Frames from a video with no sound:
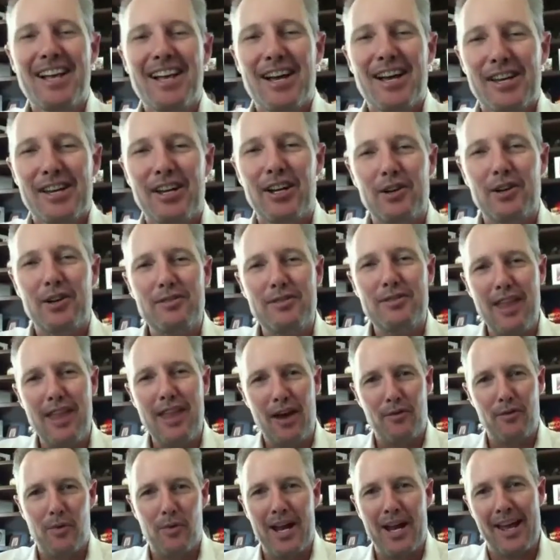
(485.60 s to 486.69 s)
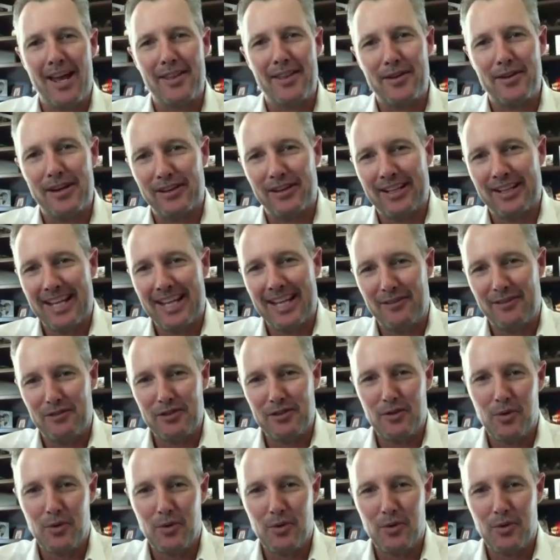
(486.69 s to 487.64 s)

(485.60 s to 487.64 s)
Now one other area, Gav, you've